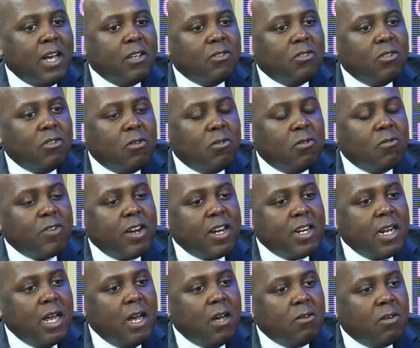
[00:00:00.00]
as you,
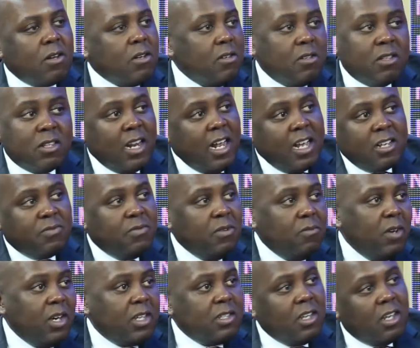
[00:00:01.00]
right now, in the last
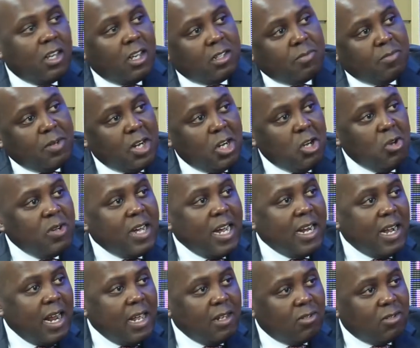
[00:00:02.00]
few weeks, there has been new
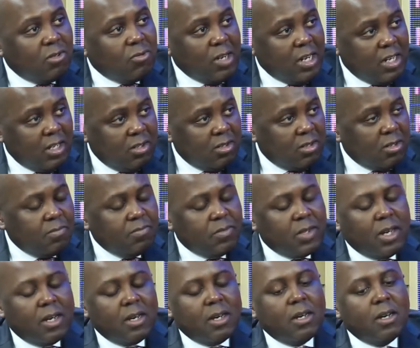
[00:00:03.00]
guidelines released
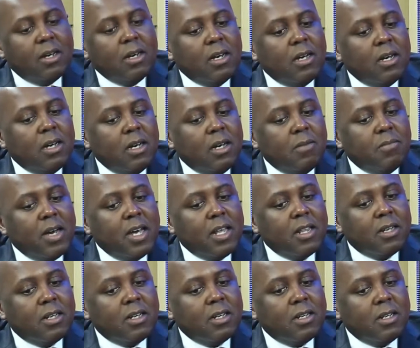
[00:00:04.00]
uh, by
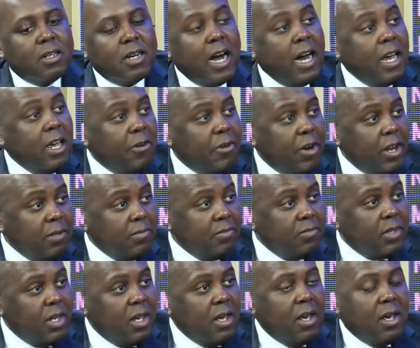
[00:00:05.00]
the IRA
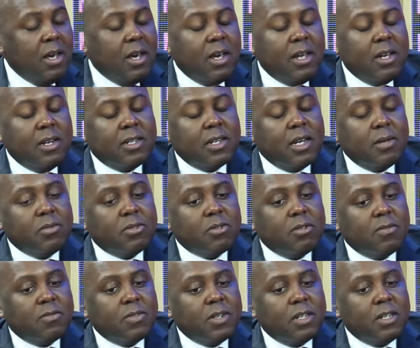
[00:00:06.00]
in terms
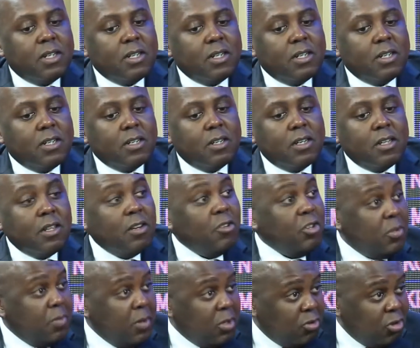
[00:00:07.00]
of uh, the
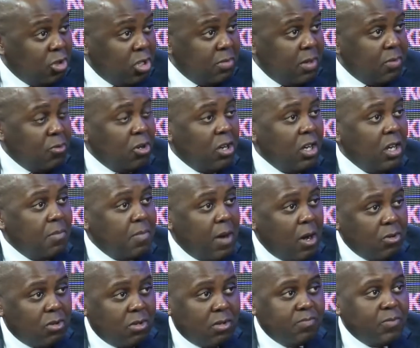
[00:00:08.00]
risk-based regime I'm talking
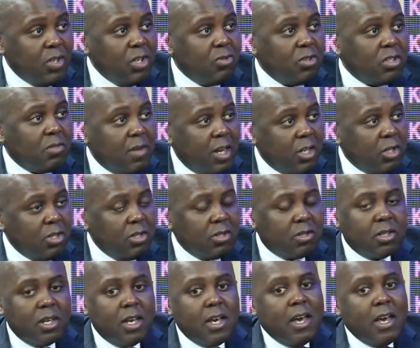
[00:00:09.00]
about, interest margins,